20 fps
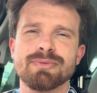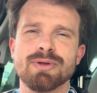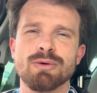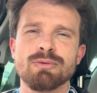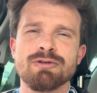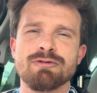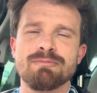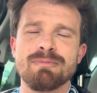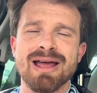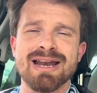
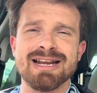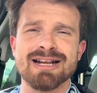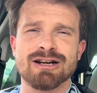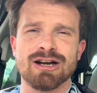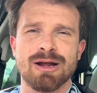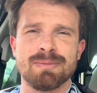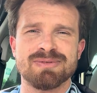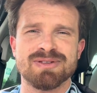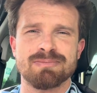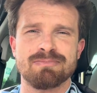with many
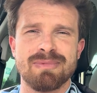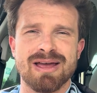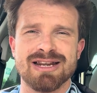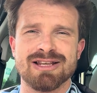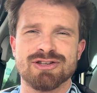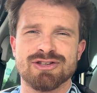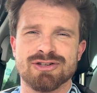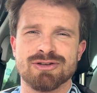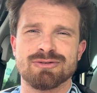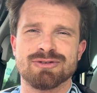clubs and many
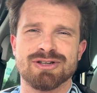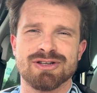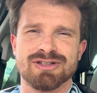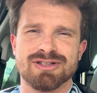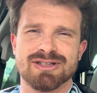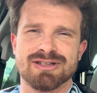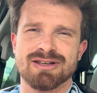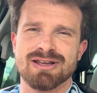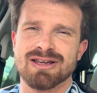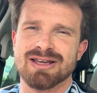
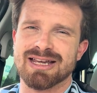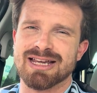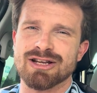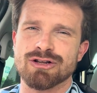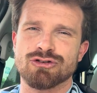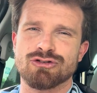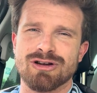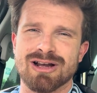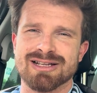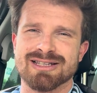suitors
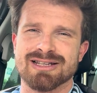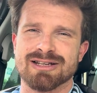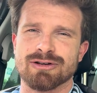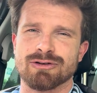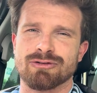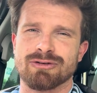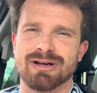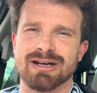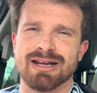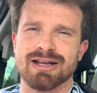interested in
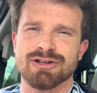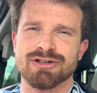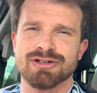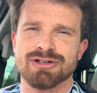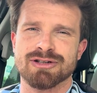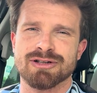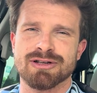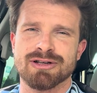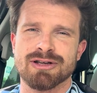Grealish.